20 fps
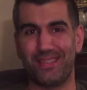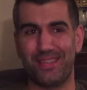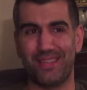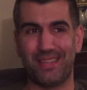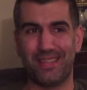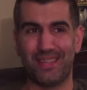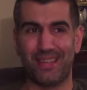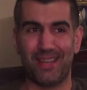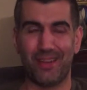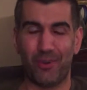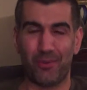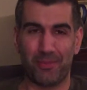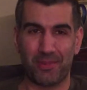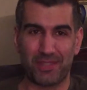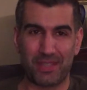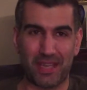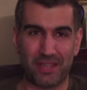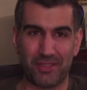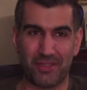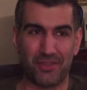I hope it's
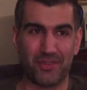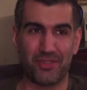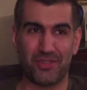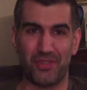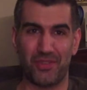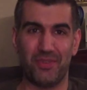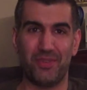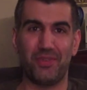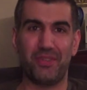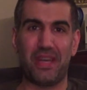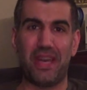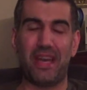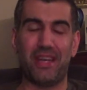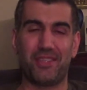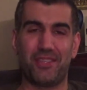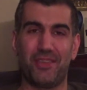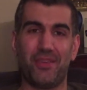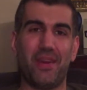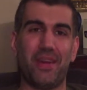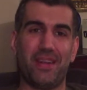not too soon to
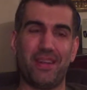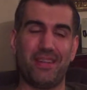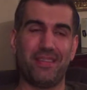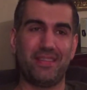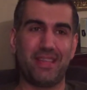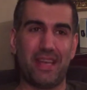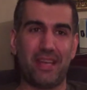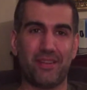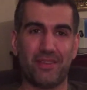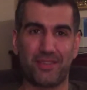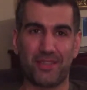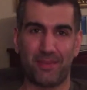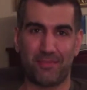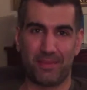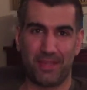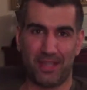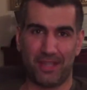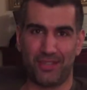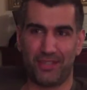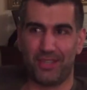ask you out on a date or
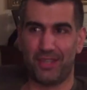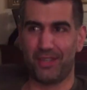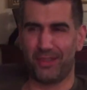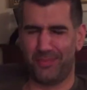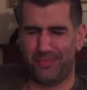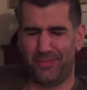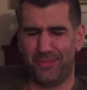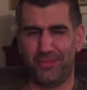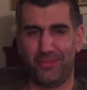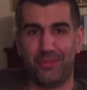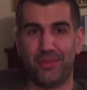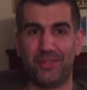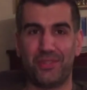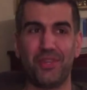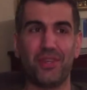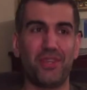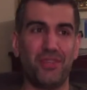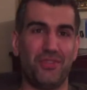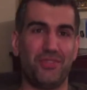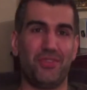something. And she goes, what
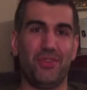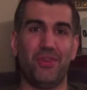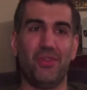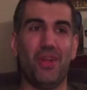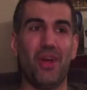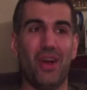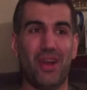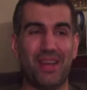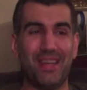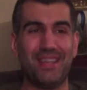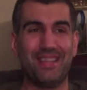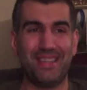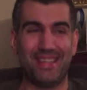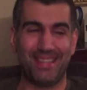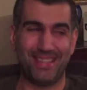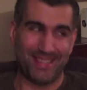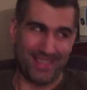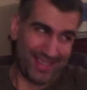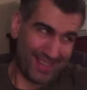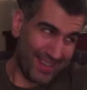took you so long? And
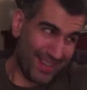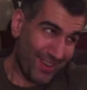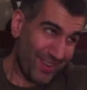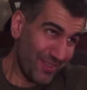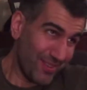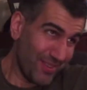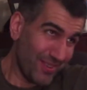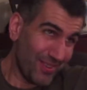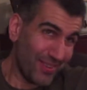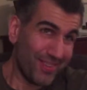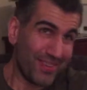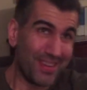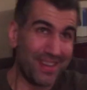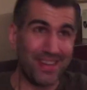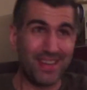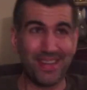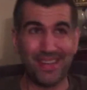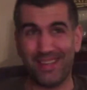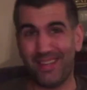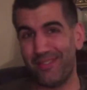he's like, I don't know.
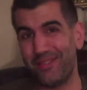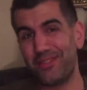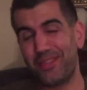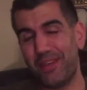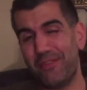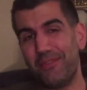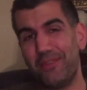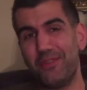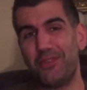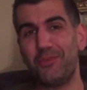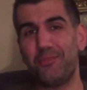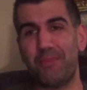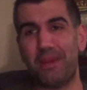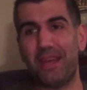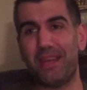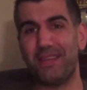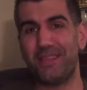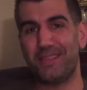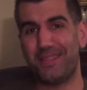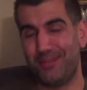I was giving you
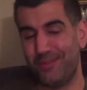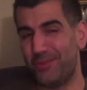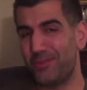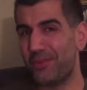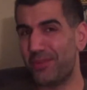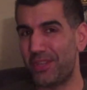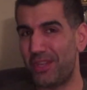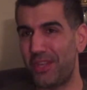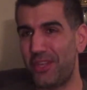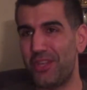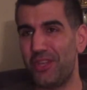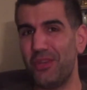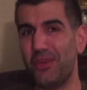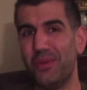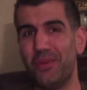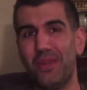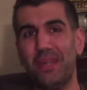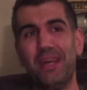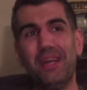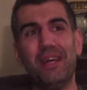space. It was really
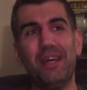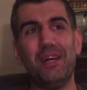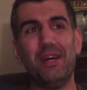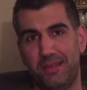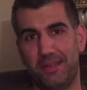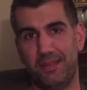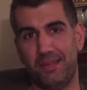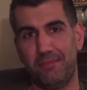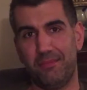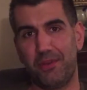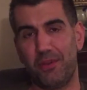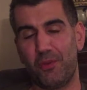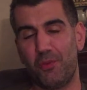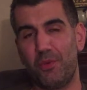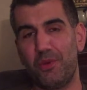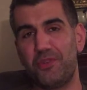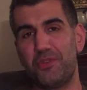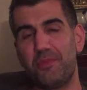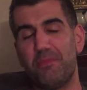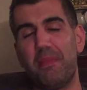cute. But it
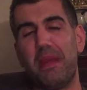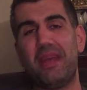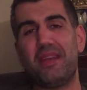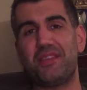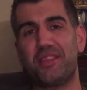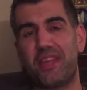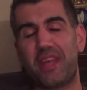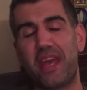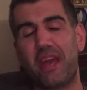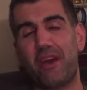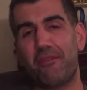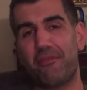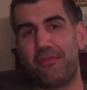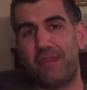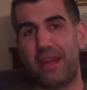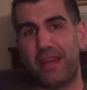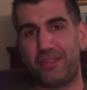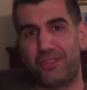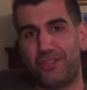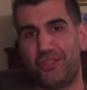was amazing how
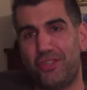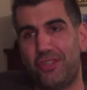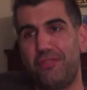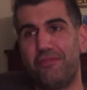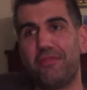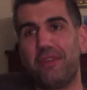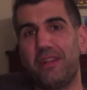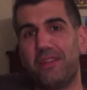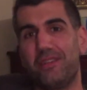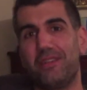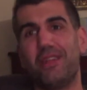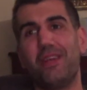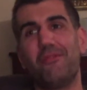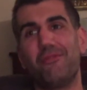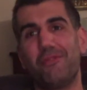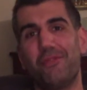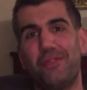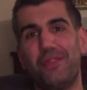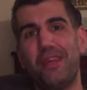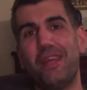fast she fell in love
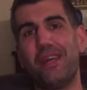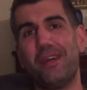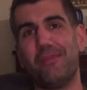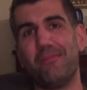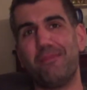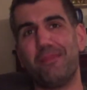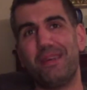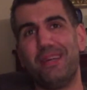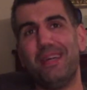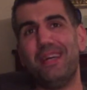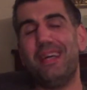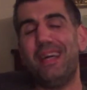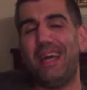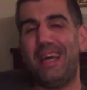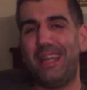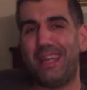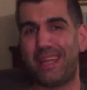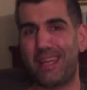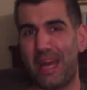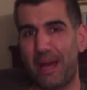with him.
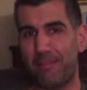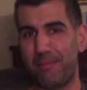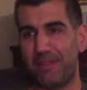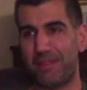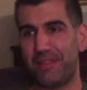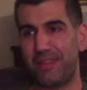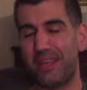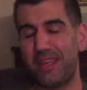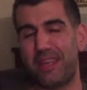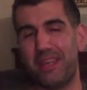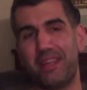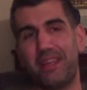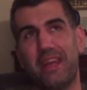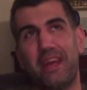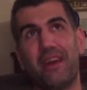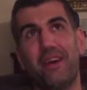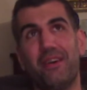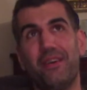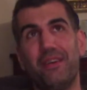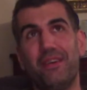And it got me thinking.
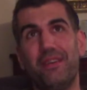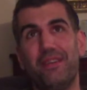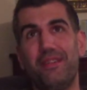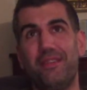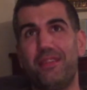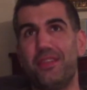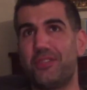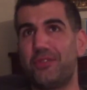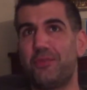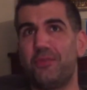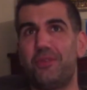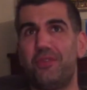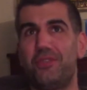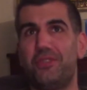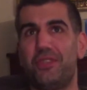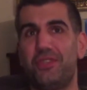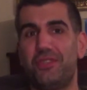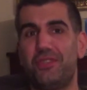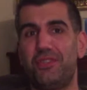Now, this was